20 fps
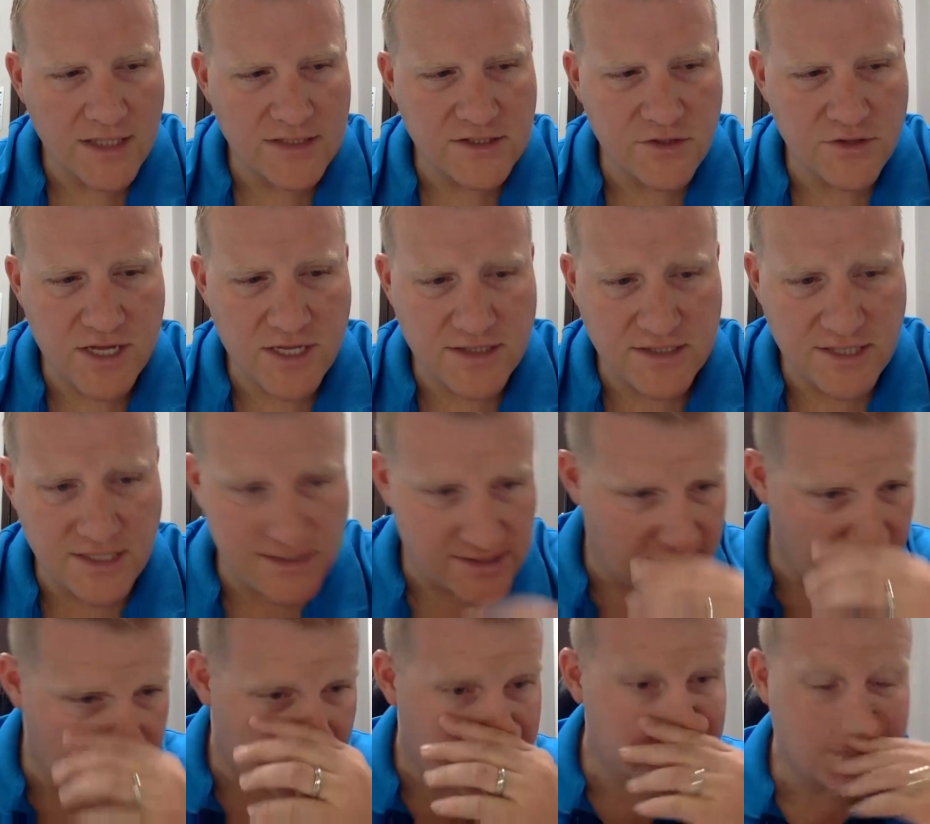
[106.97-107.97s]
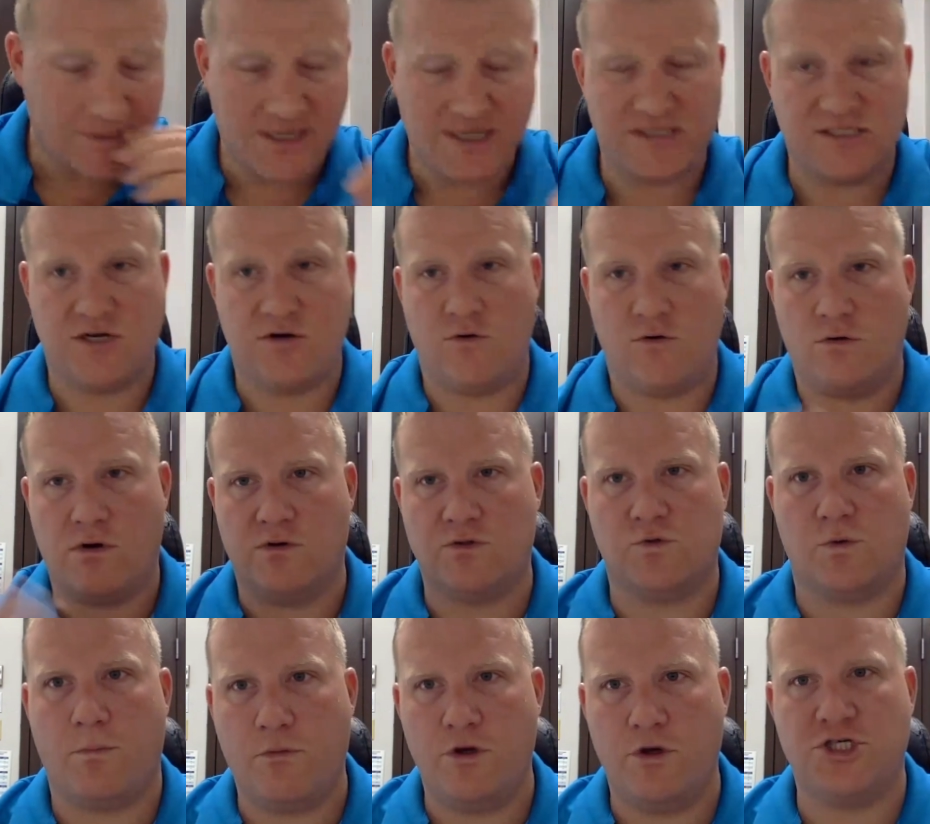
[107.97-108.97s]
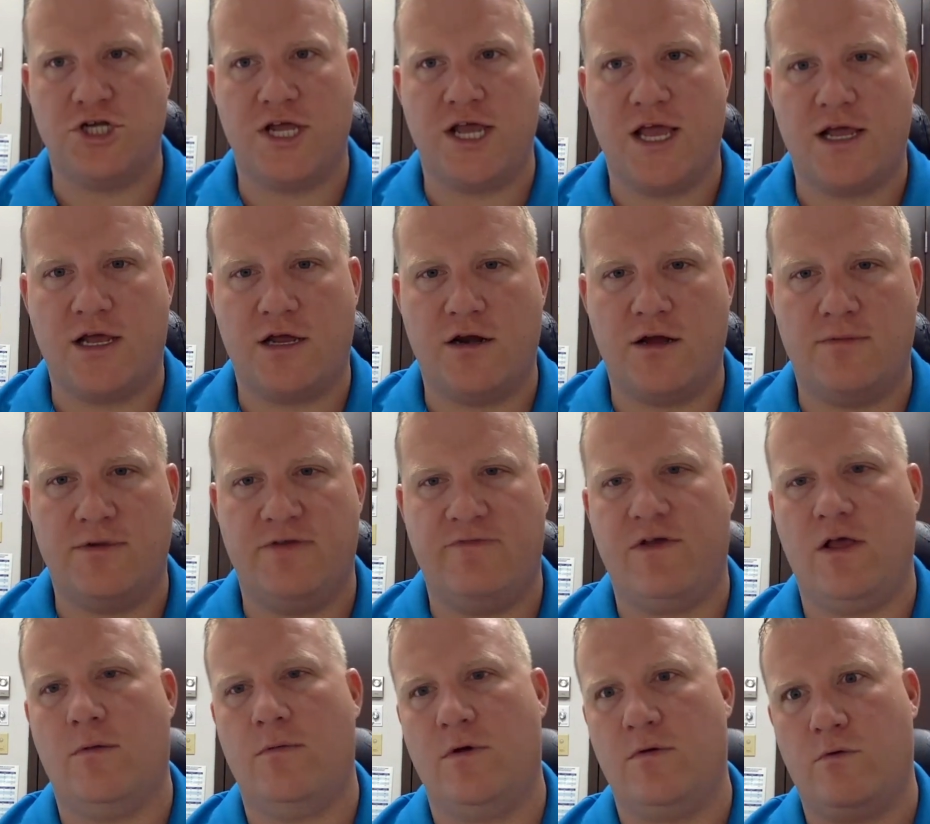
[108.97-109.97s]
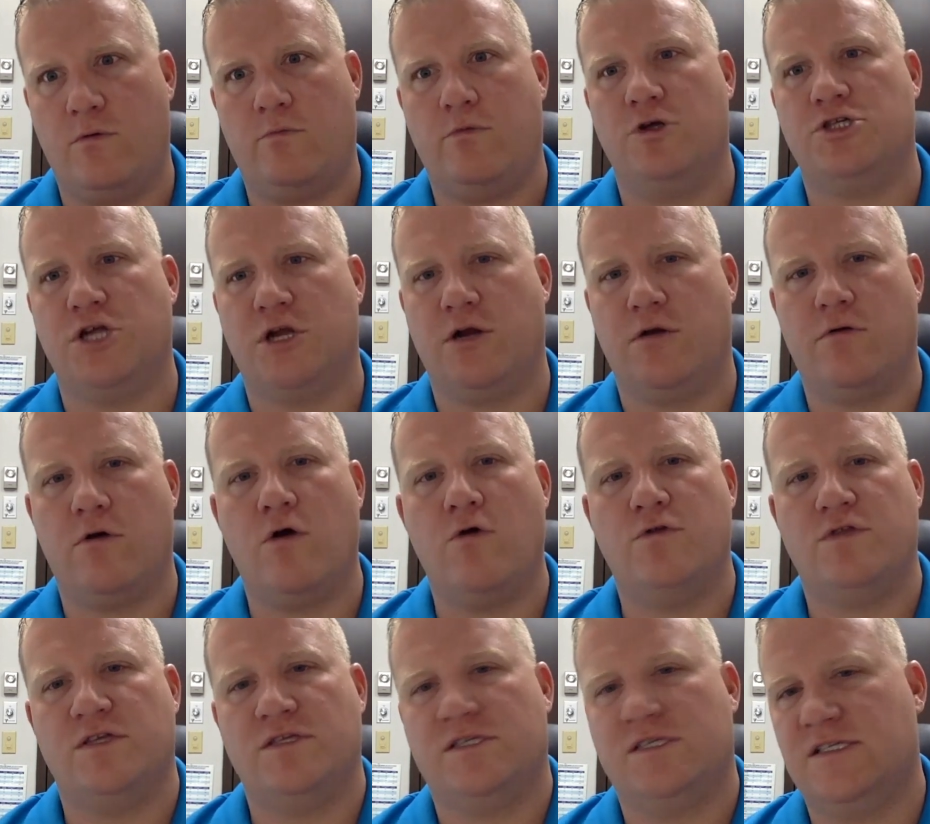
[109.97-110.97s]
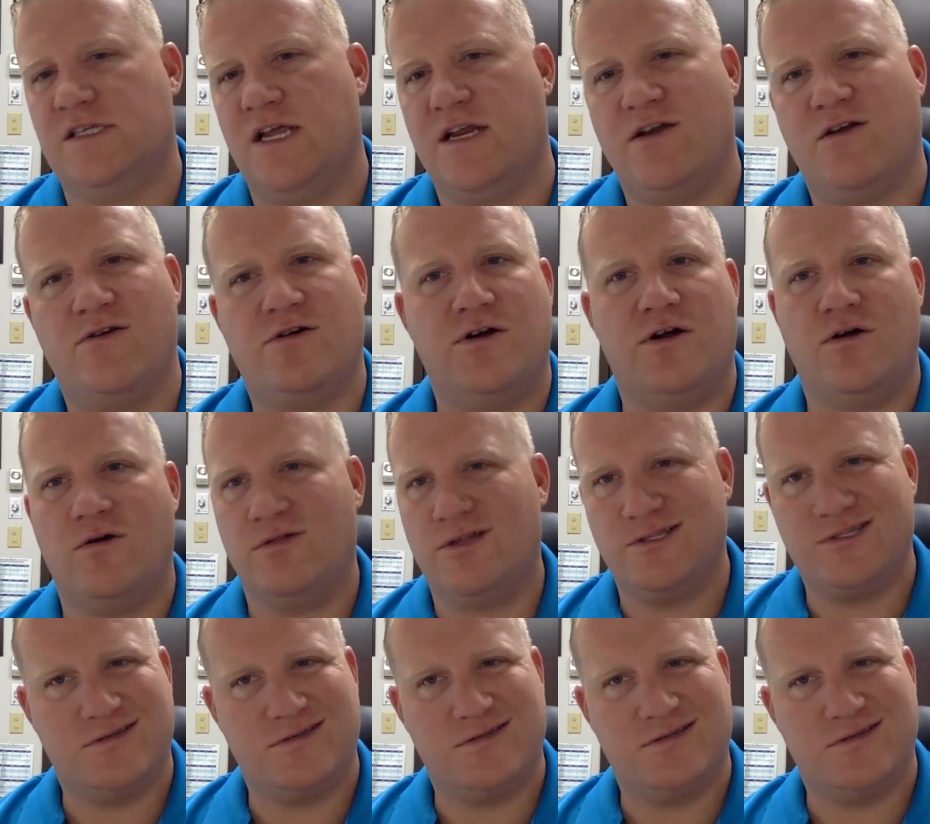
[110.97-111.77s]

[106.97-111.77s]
And so the easiest thing is whereas we're pushing economic development, we're pushing growth, is to say no,